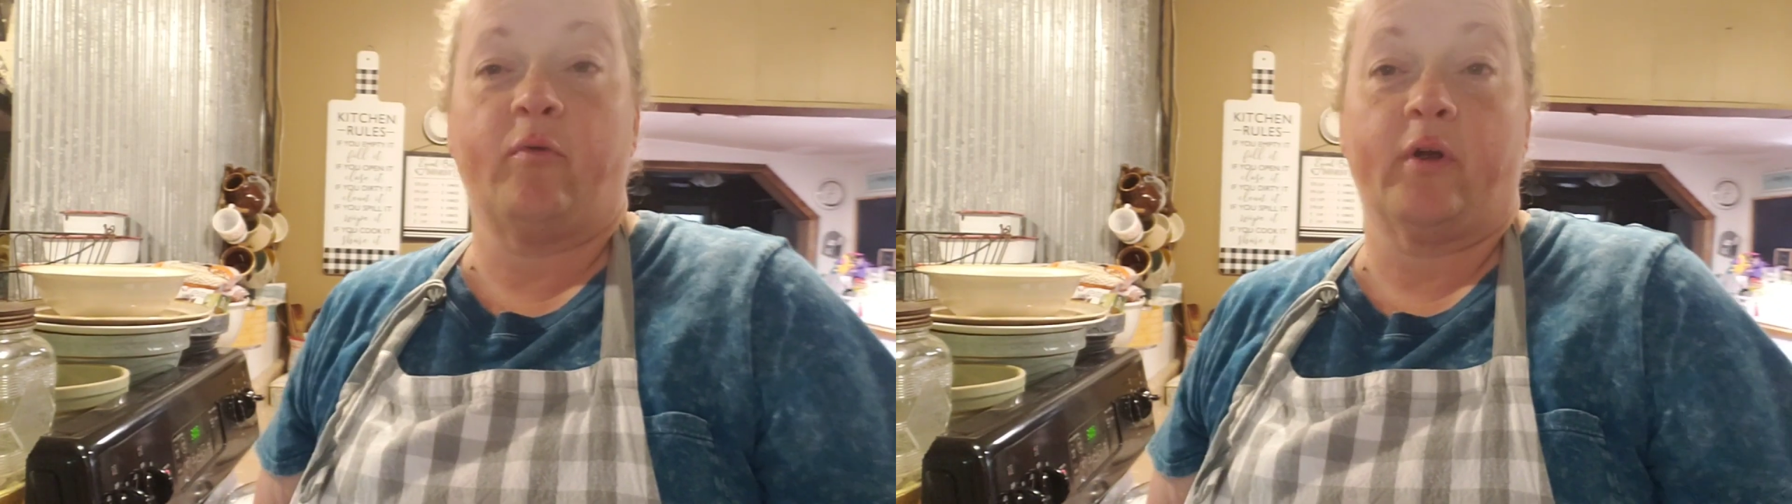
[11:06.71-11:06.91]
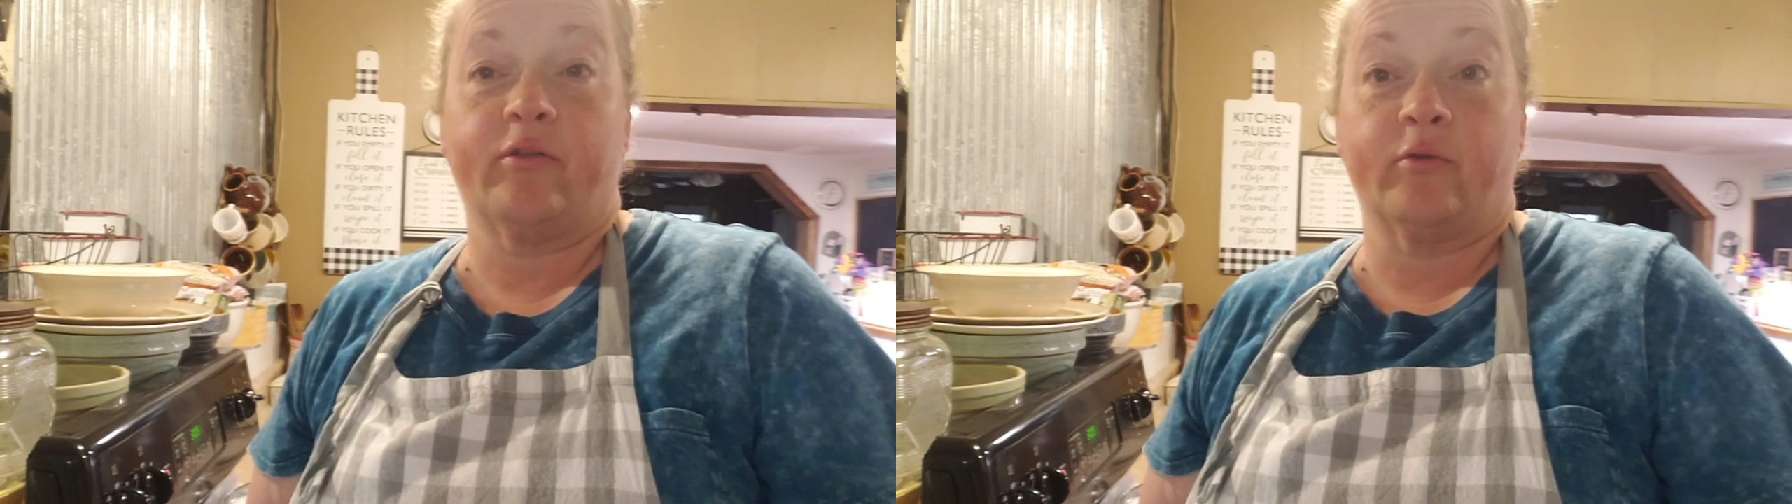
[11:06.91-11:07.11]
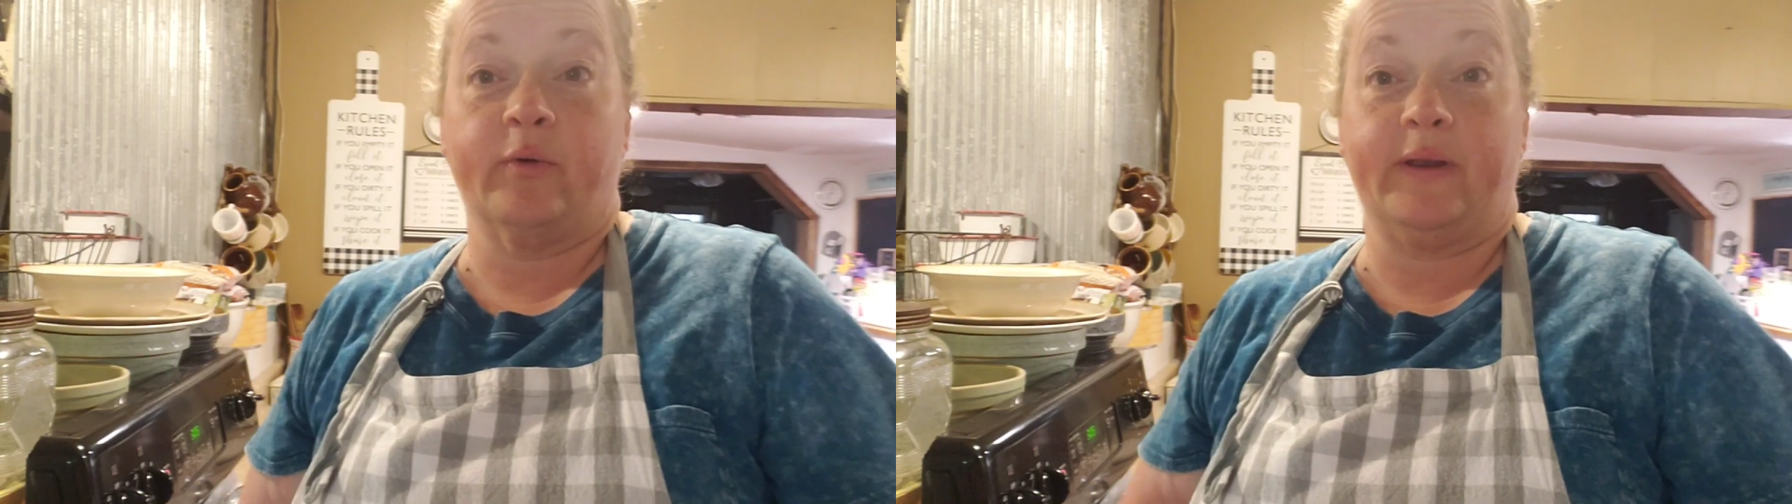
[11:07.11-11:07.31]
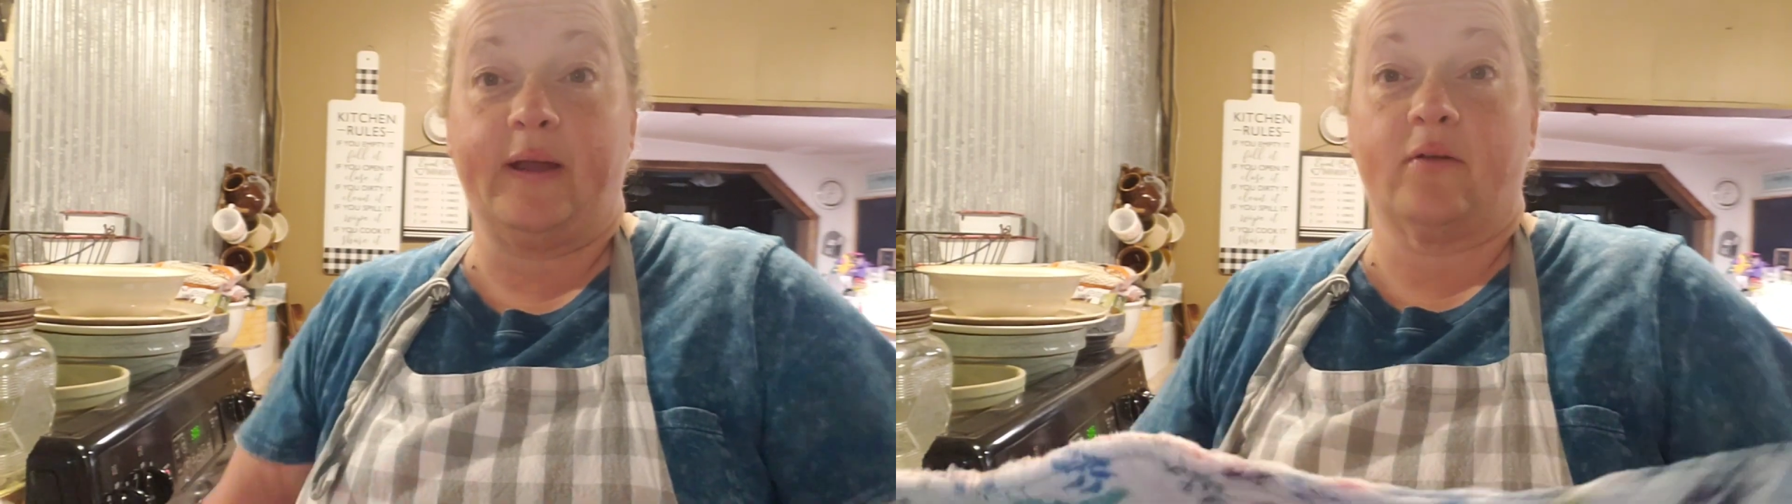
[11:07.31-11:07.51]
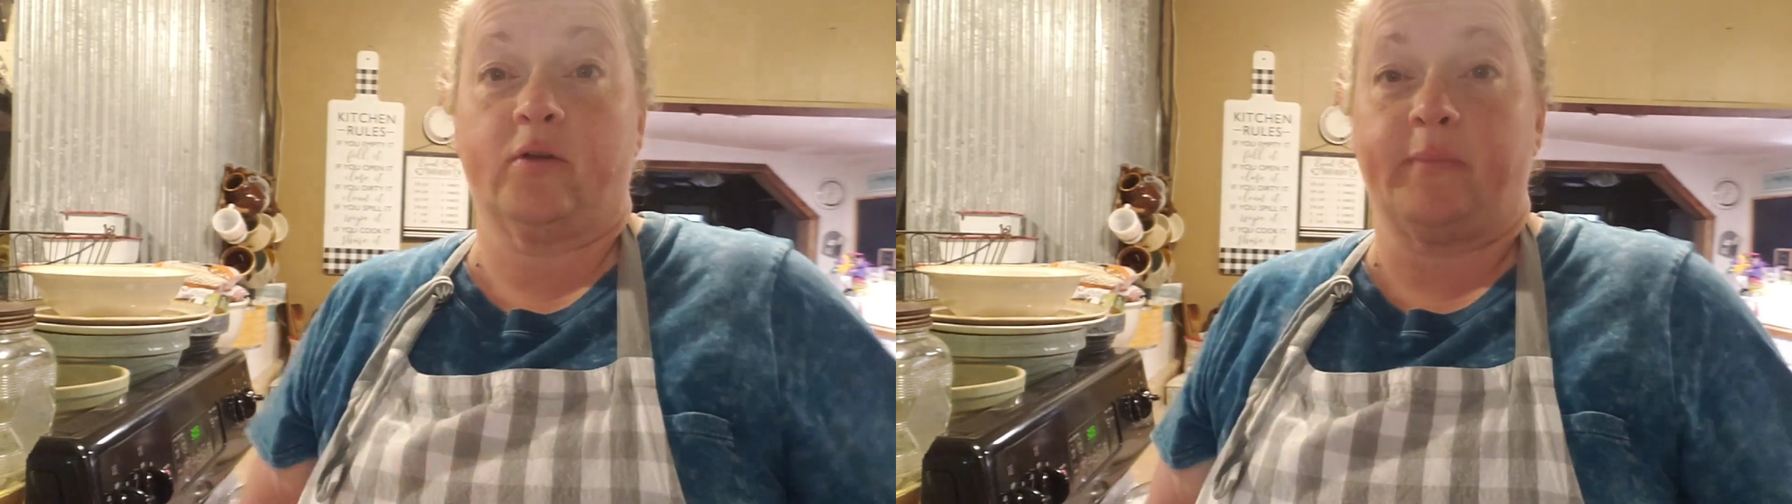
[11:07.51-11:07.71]
I threw it
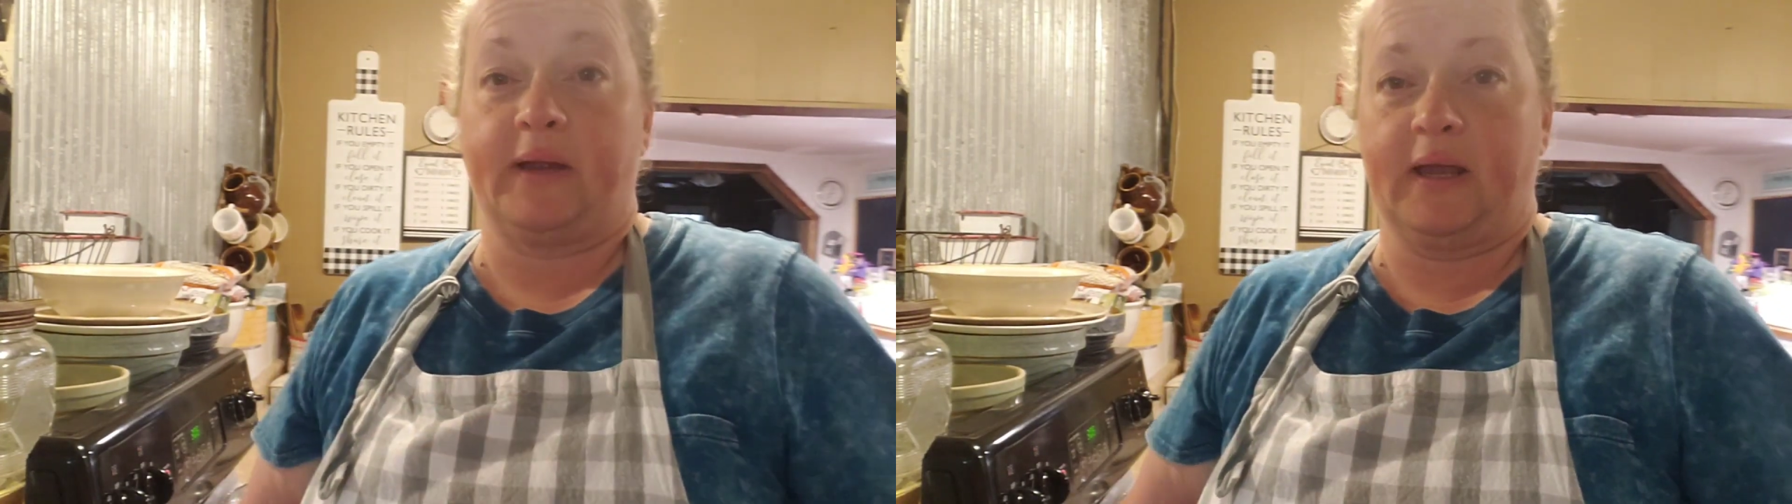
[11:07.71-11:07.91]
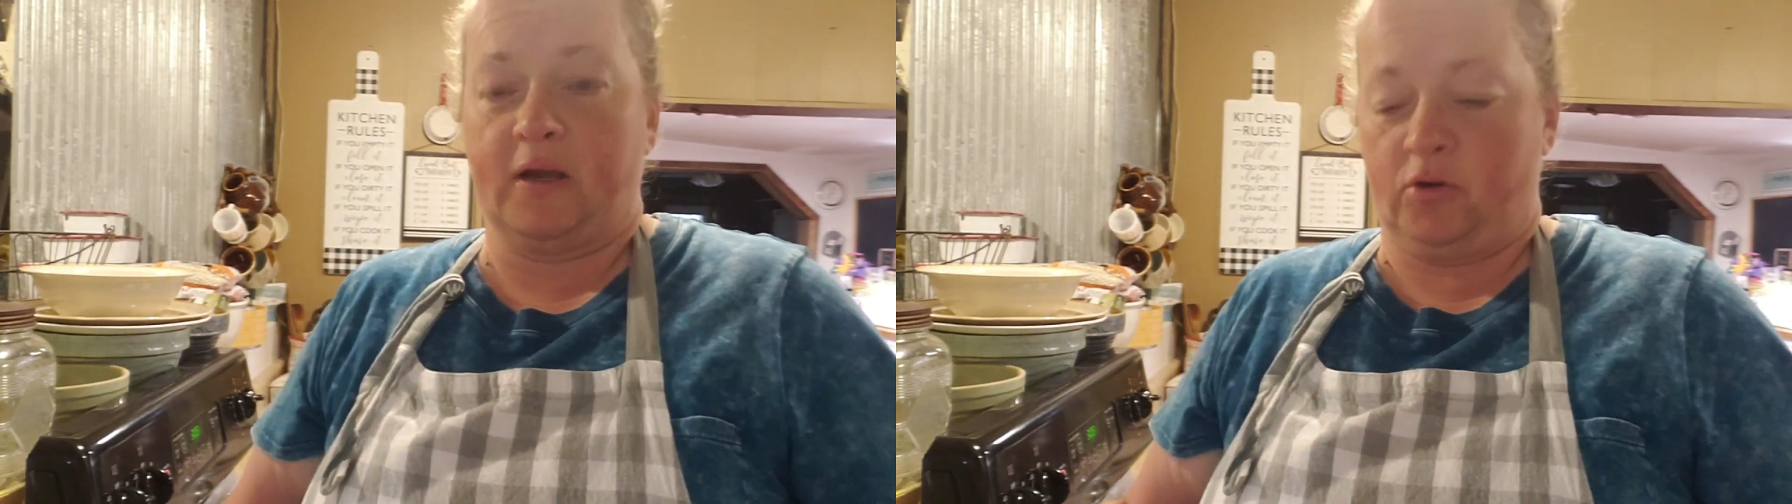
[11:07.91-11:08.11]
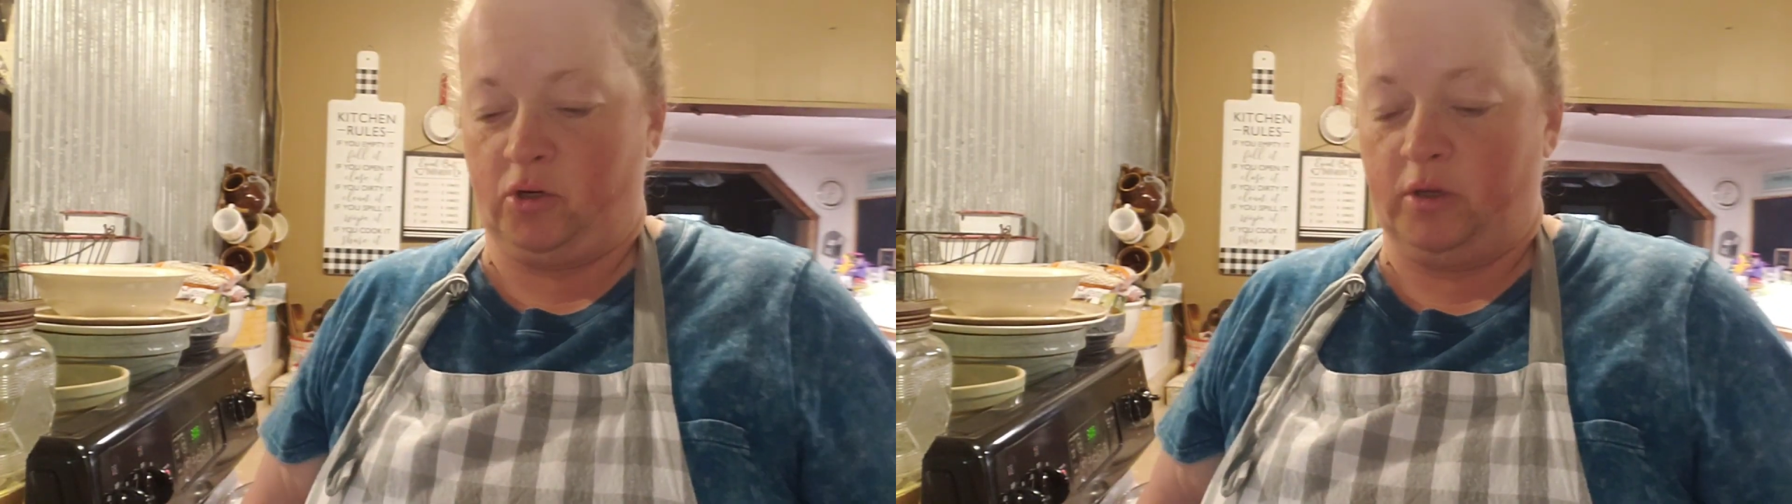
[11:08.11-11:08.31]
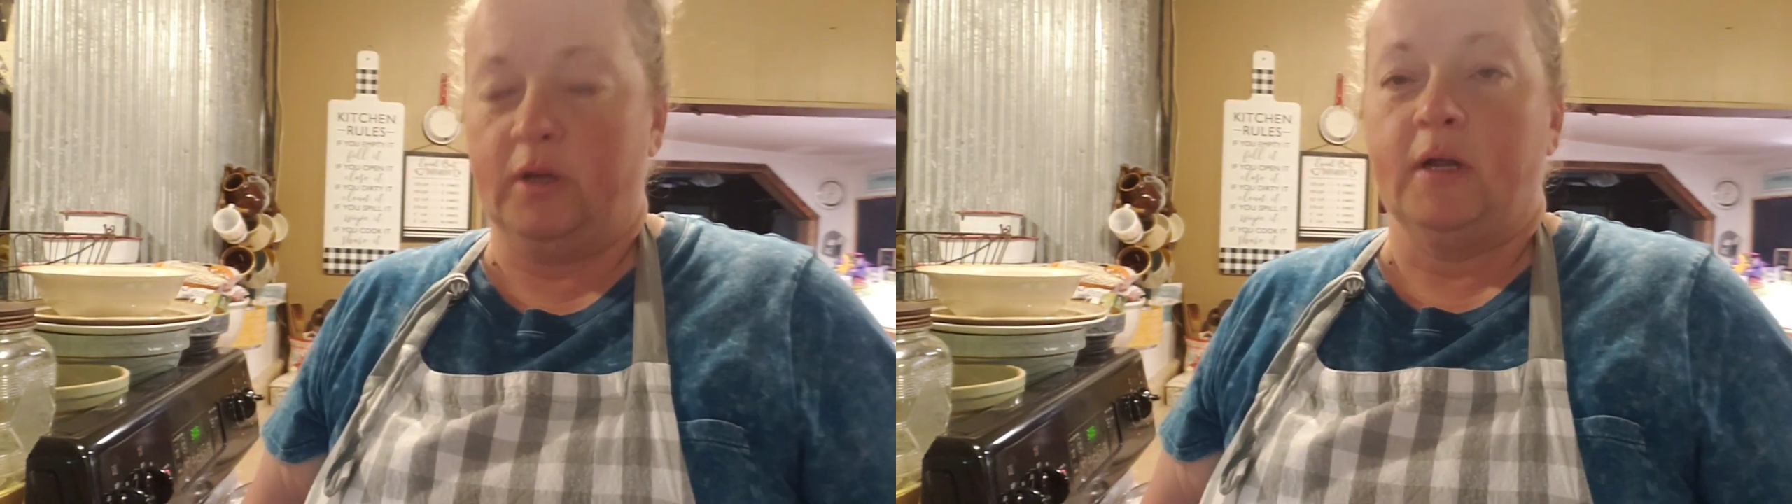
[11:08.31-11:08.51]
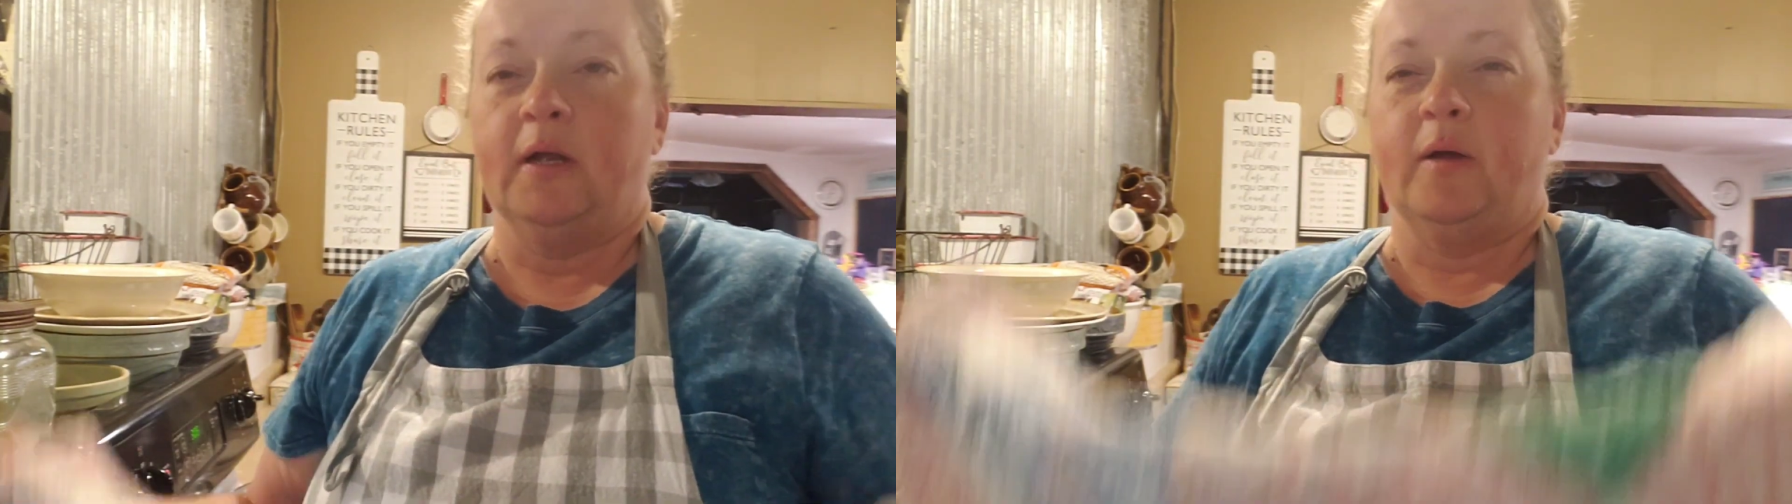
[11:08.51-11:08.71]
down on my counter.
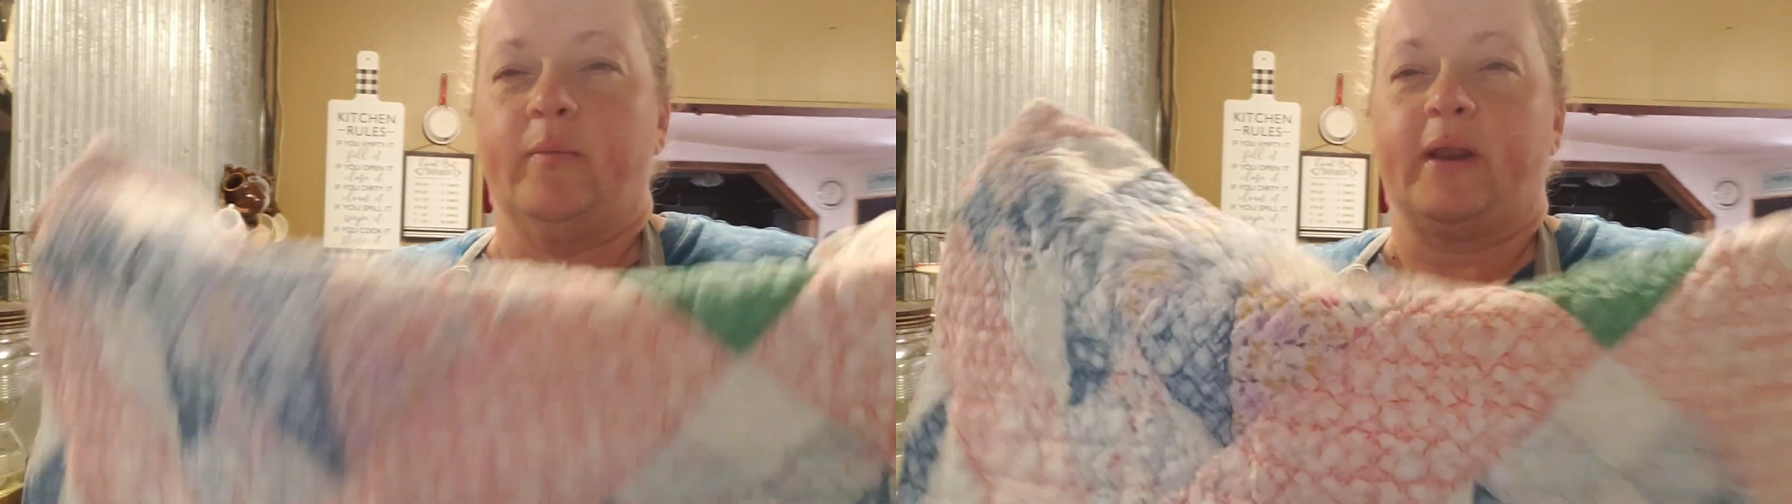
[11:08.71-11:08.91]
But